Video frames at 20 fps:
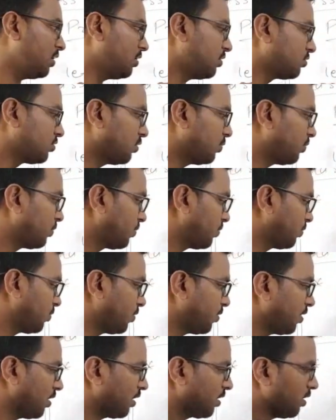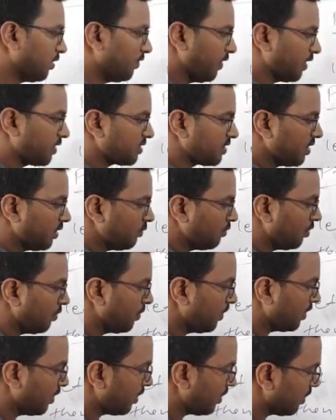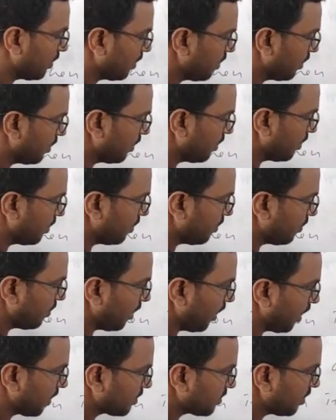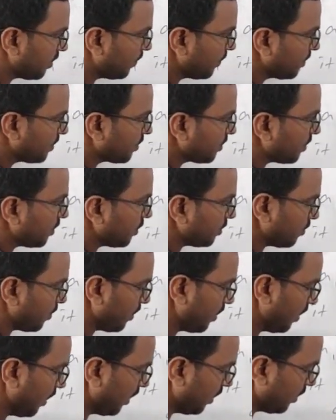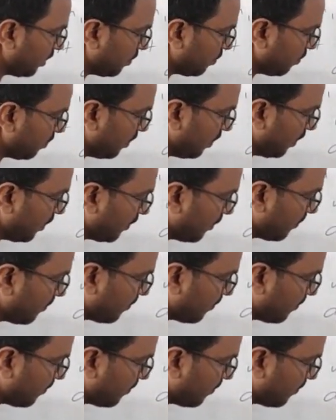So product of extreme will be here, extreme is this one, A into D,